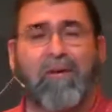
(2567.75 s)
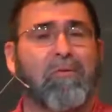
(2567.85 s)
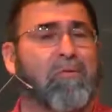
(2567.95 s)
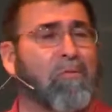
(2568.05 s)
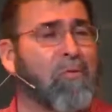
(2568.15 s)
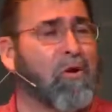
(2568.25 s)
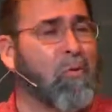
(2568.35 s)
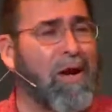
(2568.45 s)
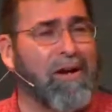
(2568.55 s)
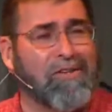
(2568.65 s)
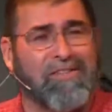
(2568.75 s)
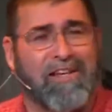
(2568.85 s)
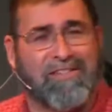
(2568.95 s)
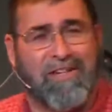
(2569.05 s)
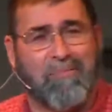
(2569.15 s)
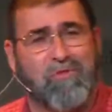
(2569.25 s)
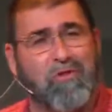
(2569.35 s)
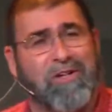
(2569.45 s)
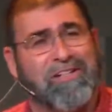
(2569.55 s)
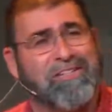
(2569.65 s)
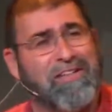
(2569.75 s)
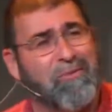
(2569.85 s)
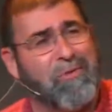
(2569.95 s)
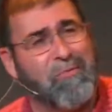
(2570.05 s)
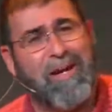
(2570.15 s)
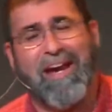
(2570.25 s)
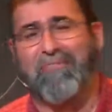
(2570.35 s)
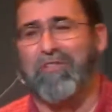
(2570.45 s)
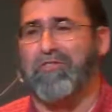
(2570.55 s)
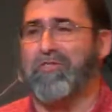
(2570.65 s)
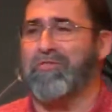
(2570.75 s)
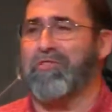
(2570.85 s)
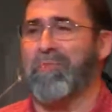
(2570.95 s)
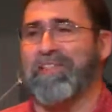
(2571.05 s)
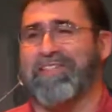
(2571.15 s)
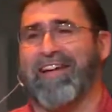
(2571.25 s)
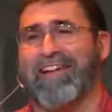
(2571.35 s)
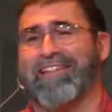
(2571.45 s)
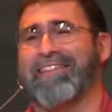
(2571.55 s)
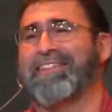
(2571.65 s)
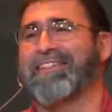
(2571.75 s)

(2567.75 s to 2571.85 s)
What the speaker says: requires that same choice, that we have to choose to be second.